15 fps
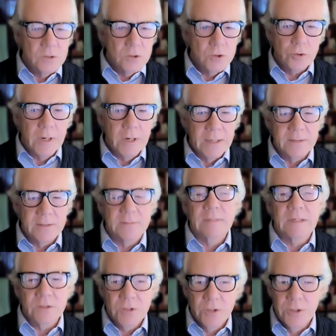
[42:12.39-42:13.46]
try it
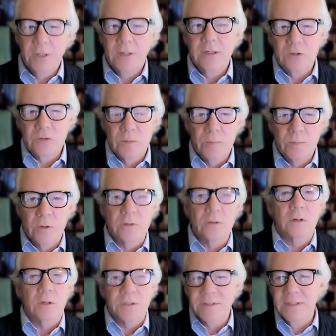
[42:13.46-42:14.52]
and turn it into a
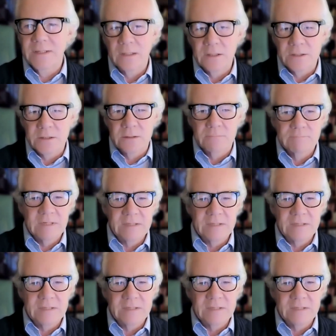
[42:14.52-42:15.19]
podcast and listen.